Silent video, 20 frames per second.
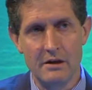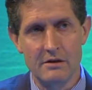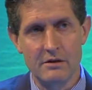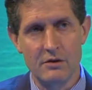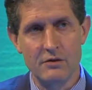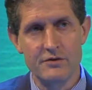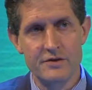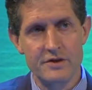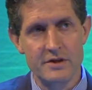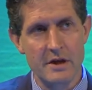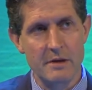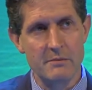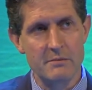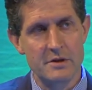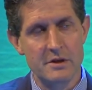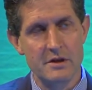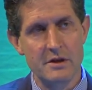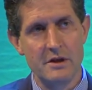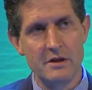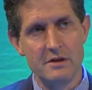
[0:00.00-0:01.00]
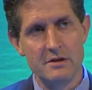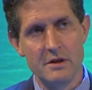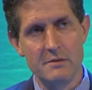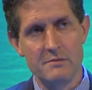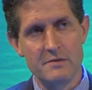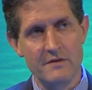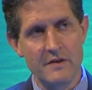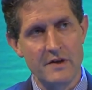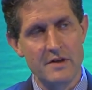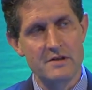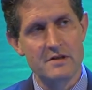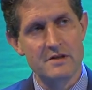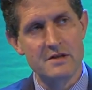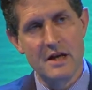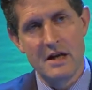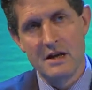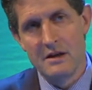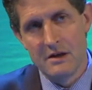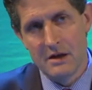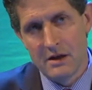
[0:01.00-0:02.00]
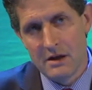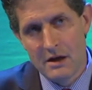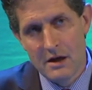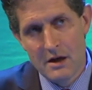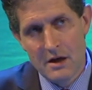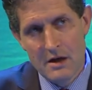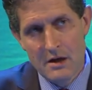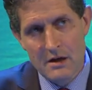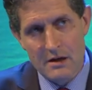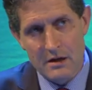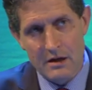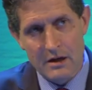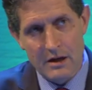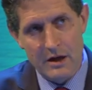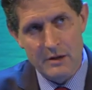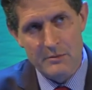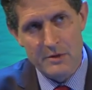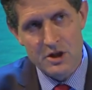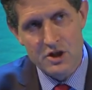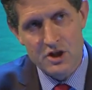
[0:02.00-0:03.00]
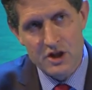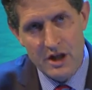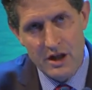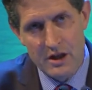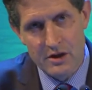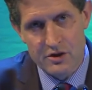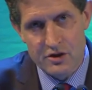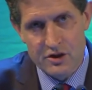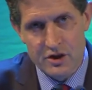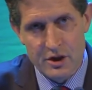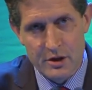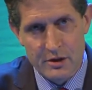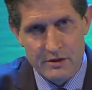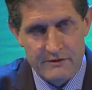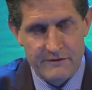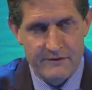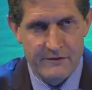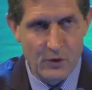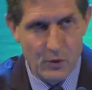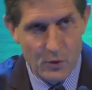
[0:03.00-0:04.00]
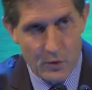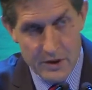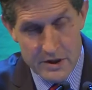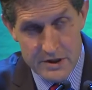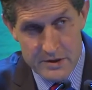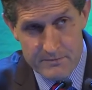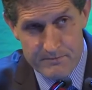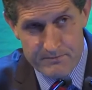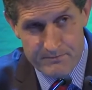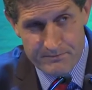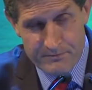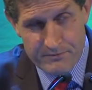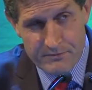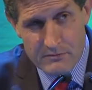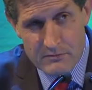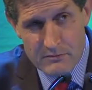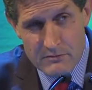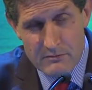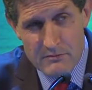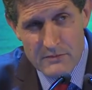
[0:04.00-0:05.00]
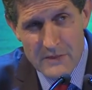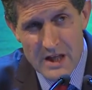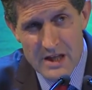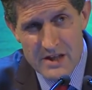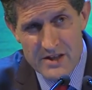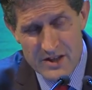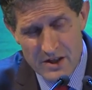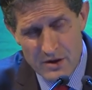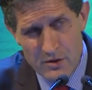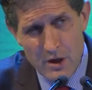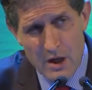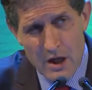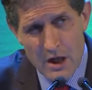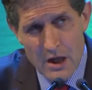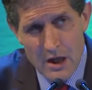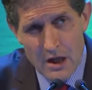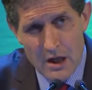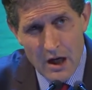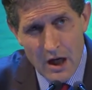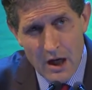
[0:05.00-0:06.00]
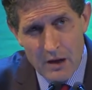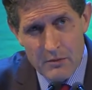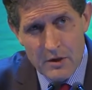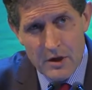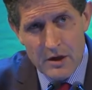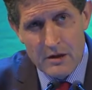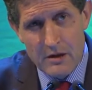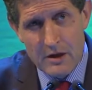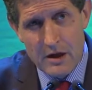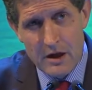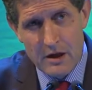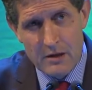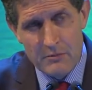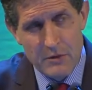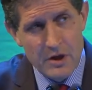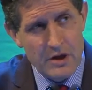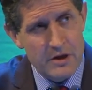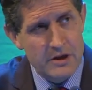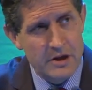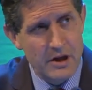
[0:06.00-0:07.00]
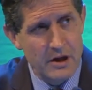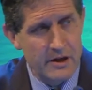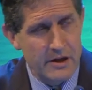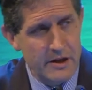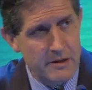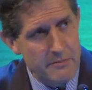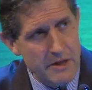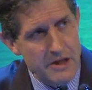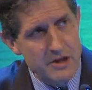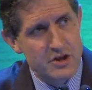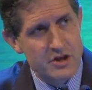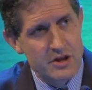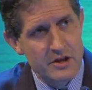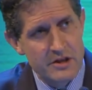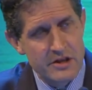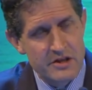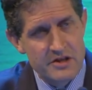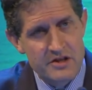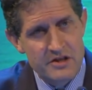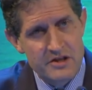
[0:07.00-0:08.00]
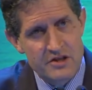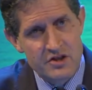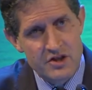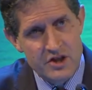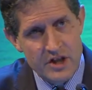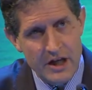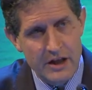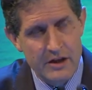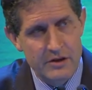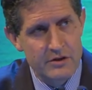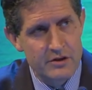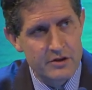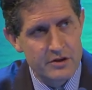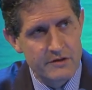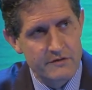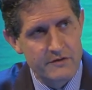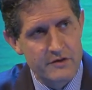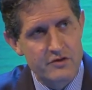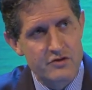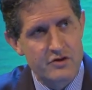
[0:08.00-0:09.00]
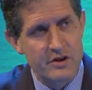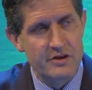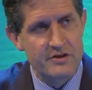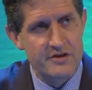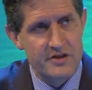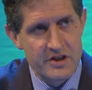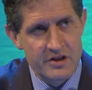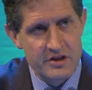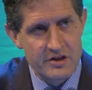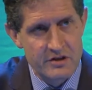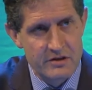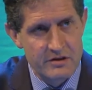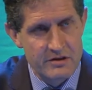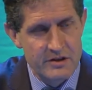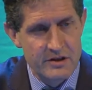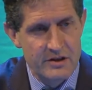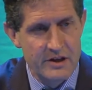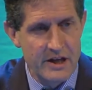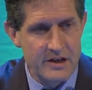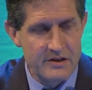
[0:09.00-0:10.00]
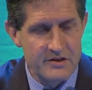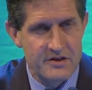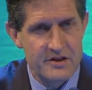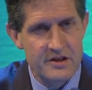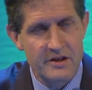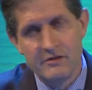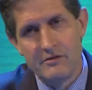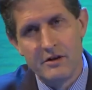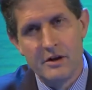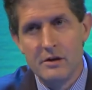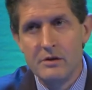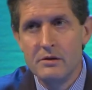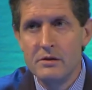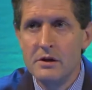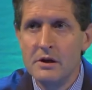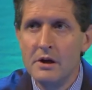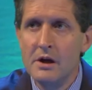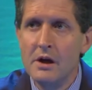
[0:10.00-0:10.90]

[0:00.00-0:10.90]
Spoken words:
concept in terms of understanding the climate challenge going forward. So Mark Carney mentioned this challenge of the transition to net zero,